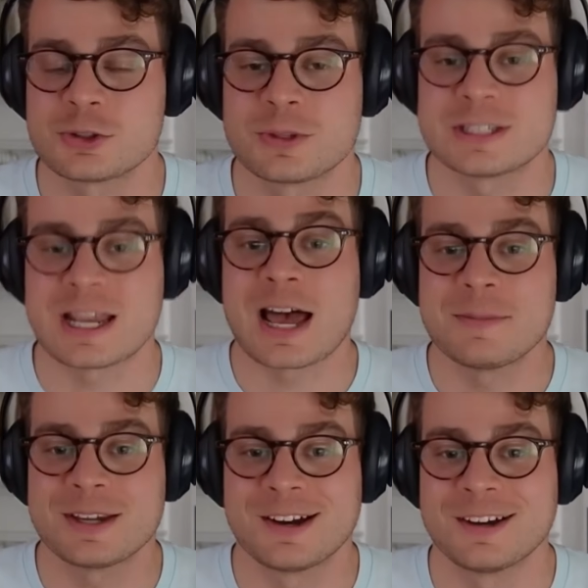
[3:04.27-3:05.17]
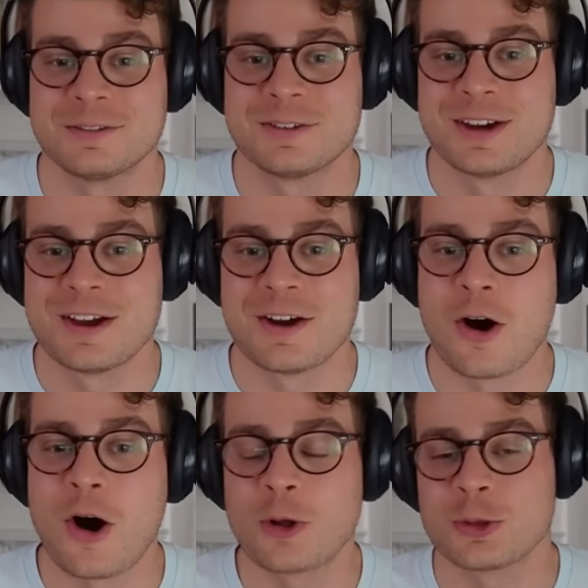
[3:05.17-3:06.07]
And so the timing of
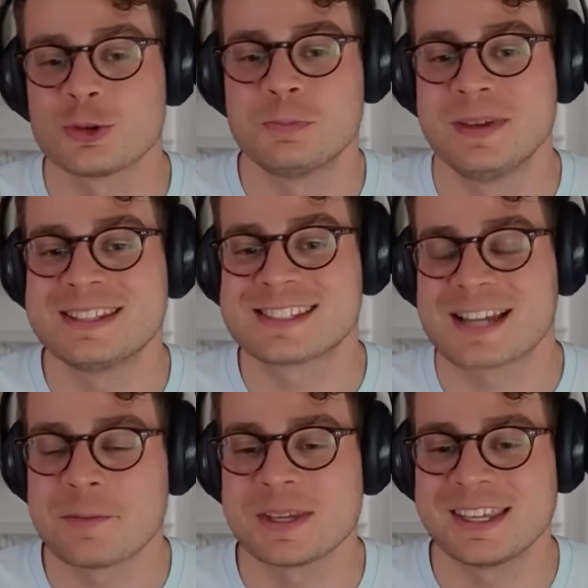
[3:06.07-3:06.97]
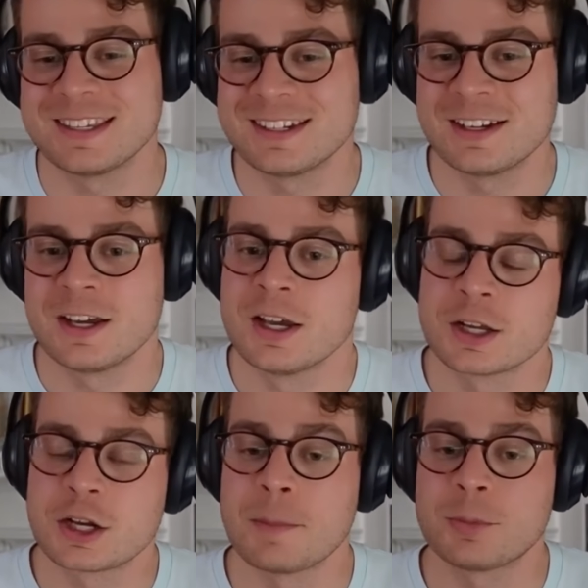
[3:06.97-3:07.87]
all those bids coming in,
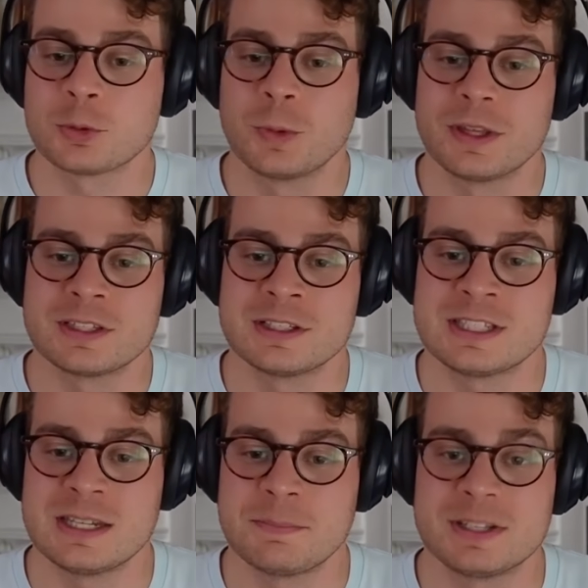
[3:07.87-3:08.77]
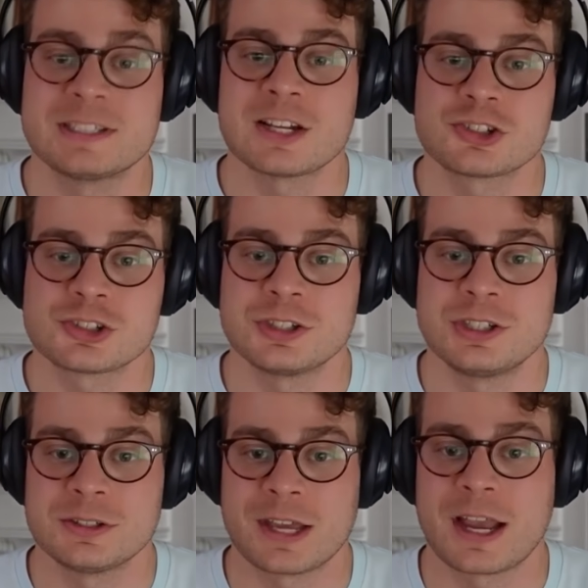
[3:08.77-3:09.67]
coupled with a team
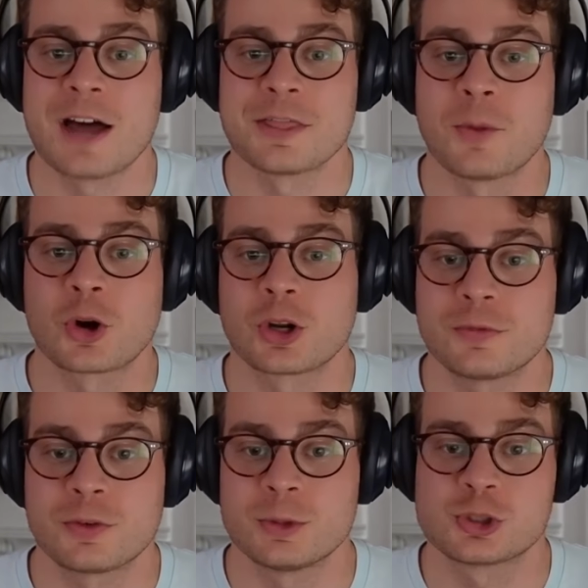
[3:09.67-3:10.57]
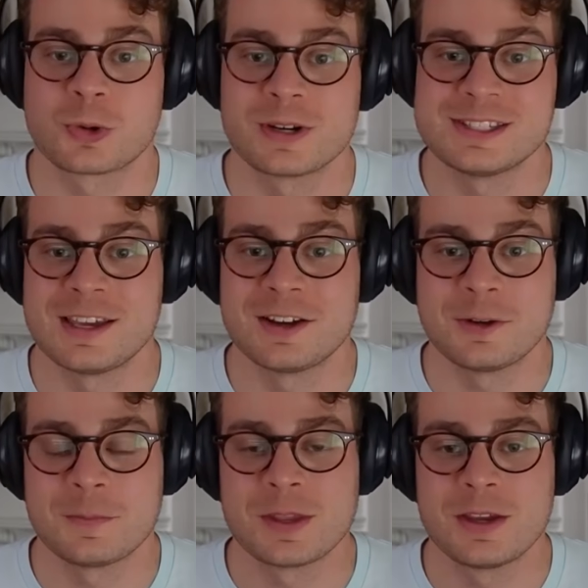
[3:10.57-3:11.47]
potentially like on the market for majority
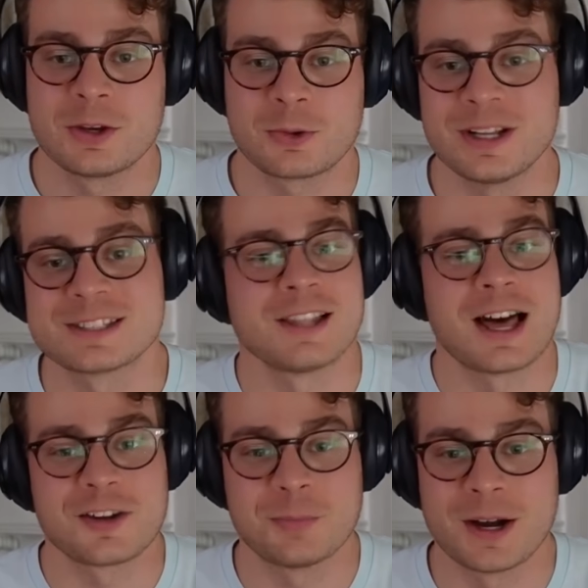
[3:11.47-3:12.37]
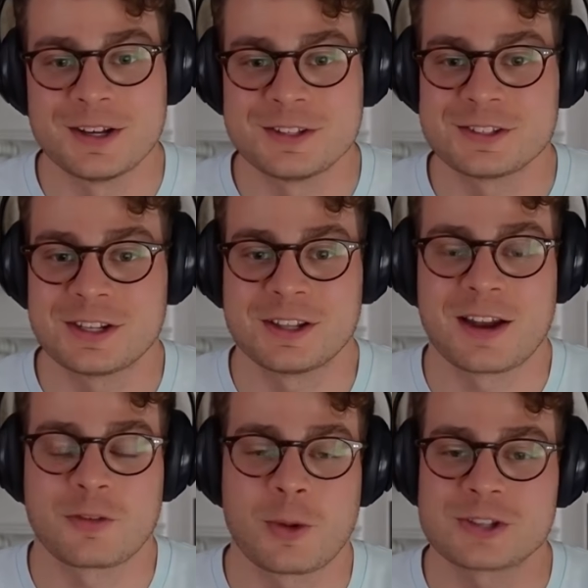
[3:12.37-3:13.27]
sale, creates a lot of buzz, a
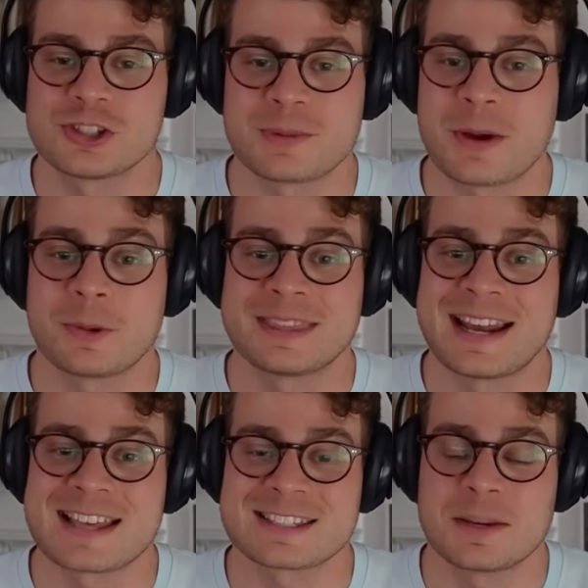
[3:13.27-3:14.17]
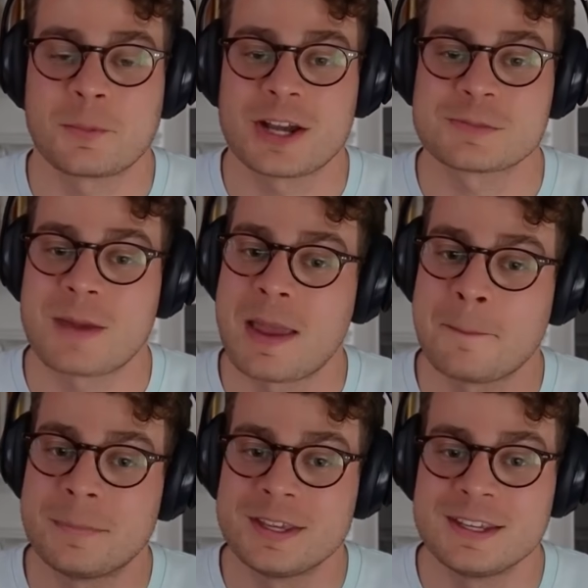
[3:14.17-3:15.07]
lot of questions about what that asking price
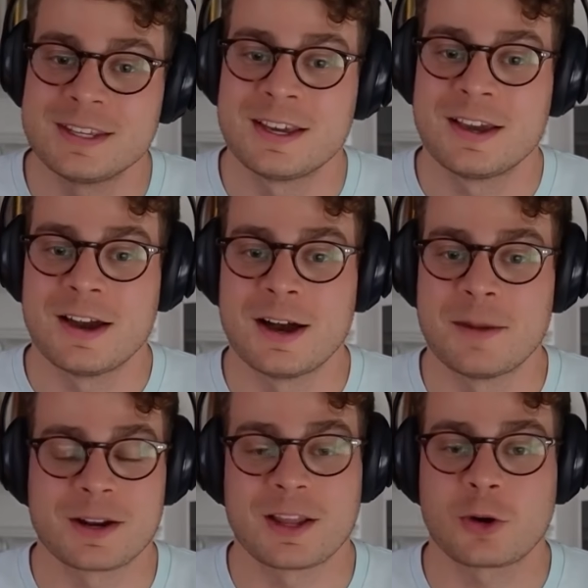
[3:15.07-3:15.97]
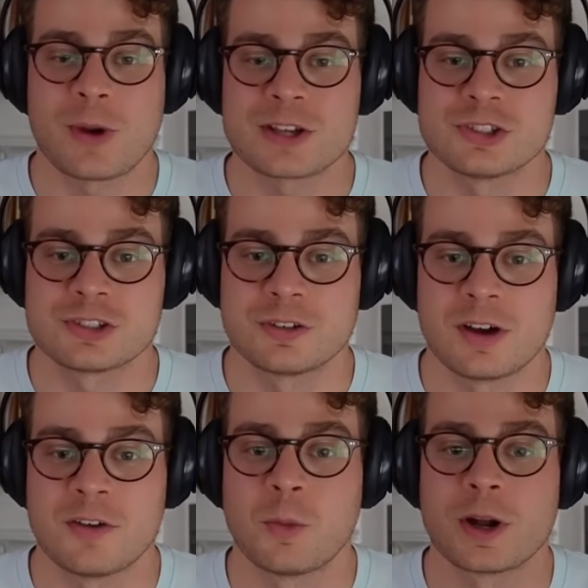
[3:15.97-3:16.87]
might be, and a lot of questions
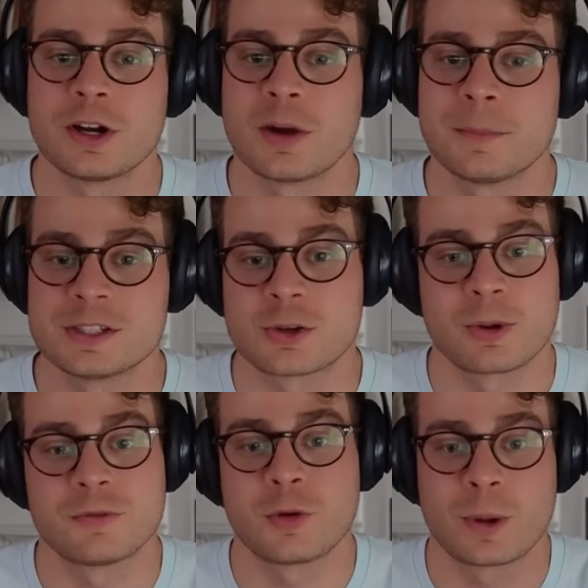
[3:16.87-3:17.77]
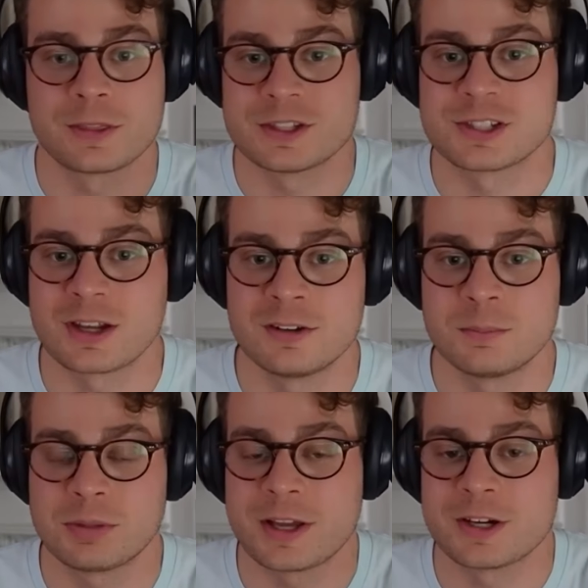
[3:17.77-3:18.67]
of what it all means going forward. The
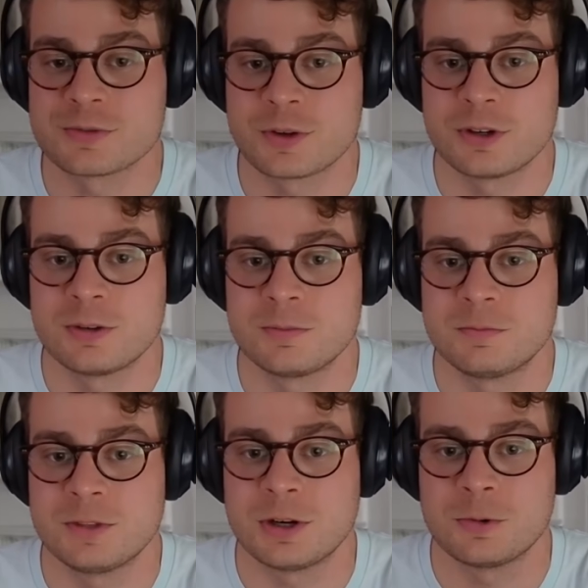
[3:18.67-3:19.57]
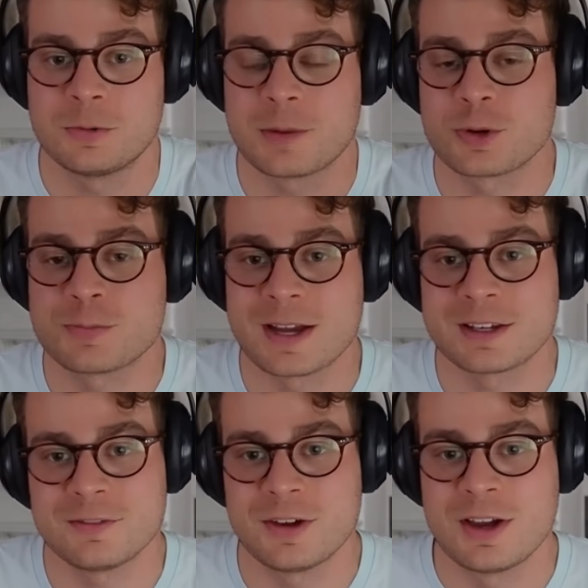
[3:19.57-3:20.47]
Sun players, for their
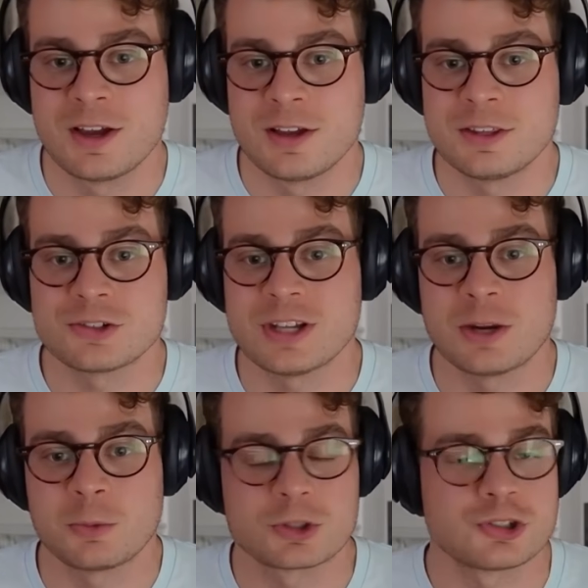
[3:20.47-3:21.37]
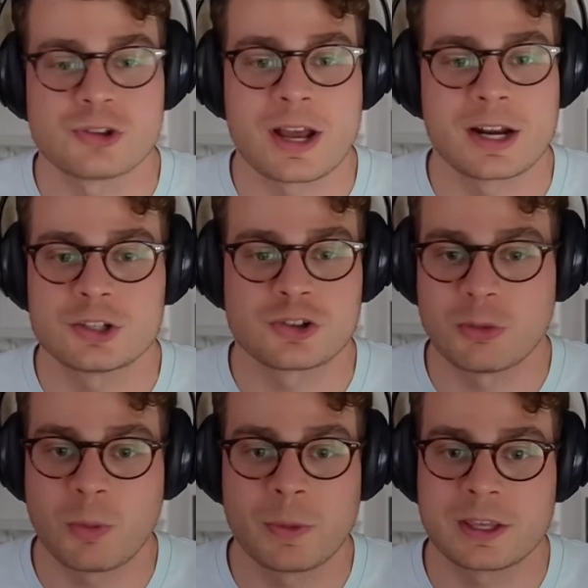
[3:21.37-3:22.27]
perspective, they're saying we're just trying to
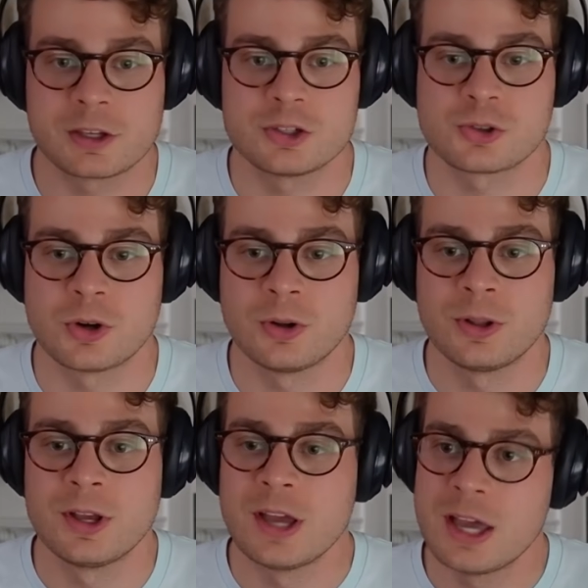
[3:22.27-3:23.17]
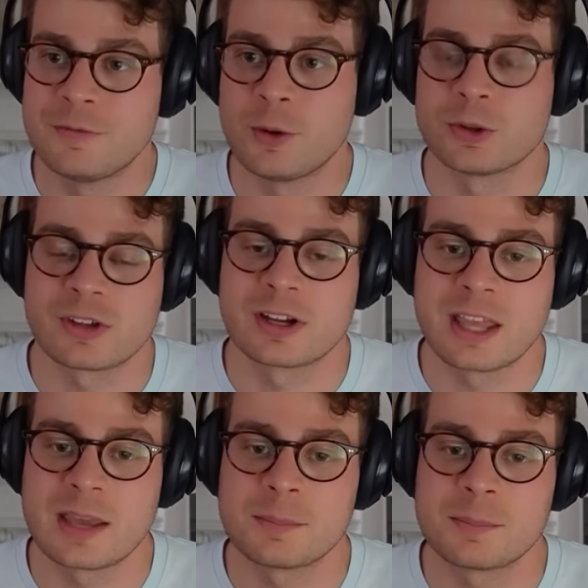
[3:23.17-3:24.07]
control what we can control and focus on
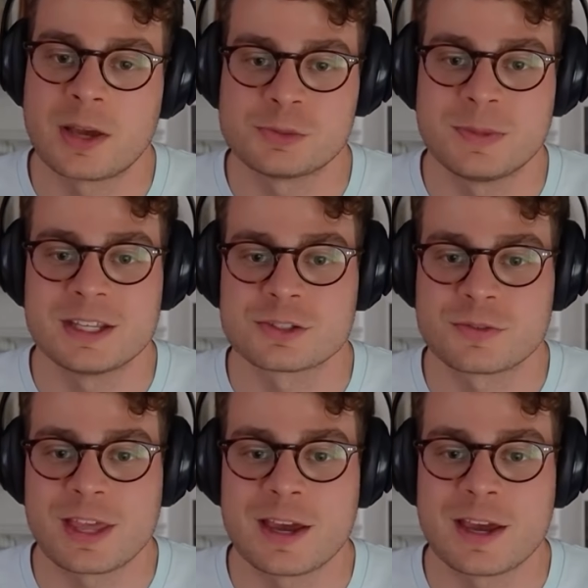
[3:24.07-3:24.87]
gameplay, which begins for